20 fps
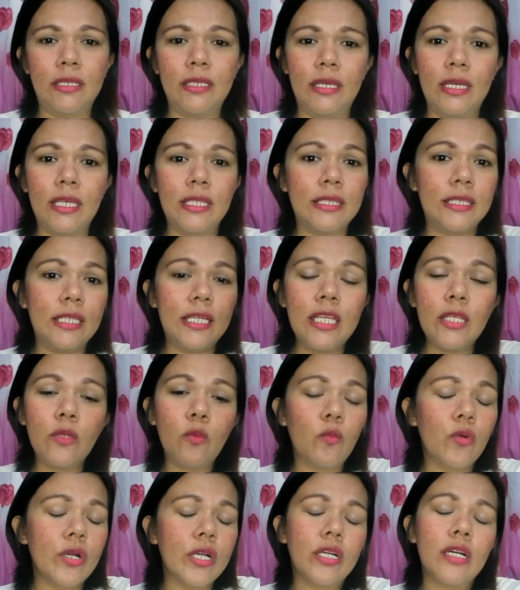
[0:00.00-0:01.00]
It didn't
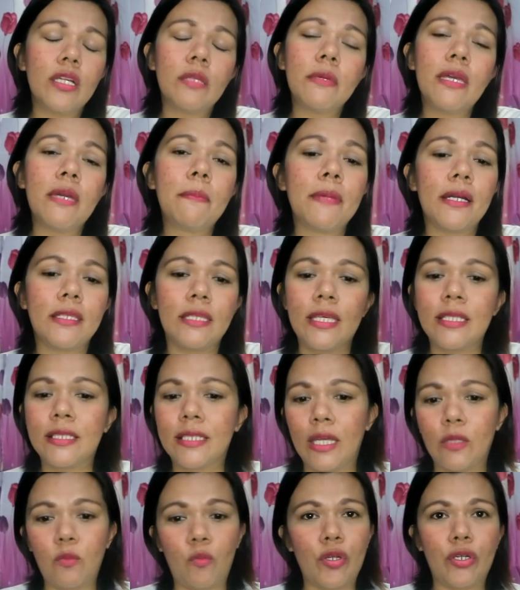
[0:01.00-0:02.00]
work on me, but it
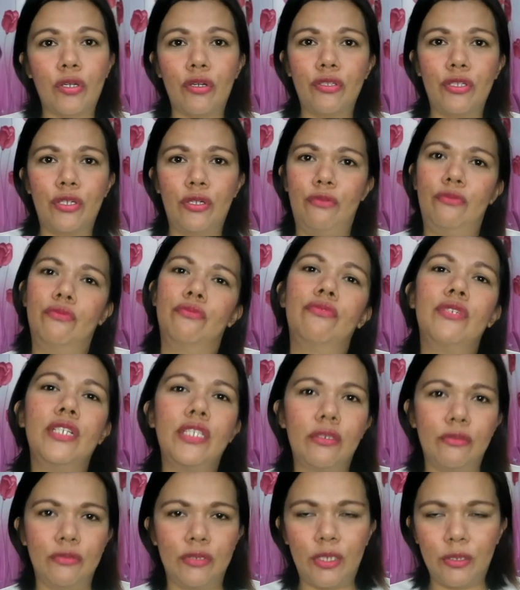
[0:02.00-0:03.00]
can work on you. We
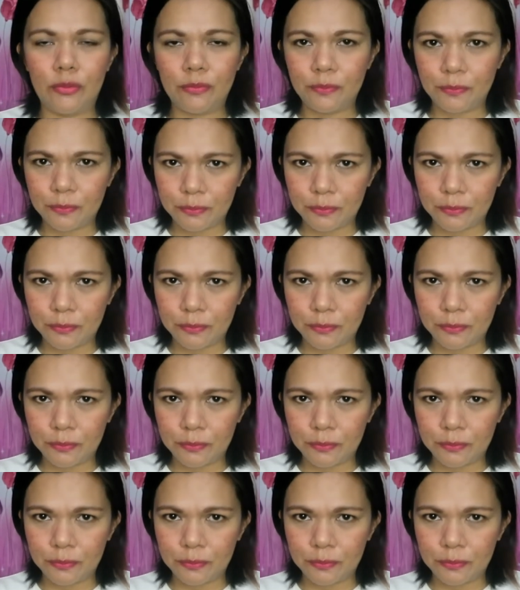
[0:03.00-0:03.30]
don't know.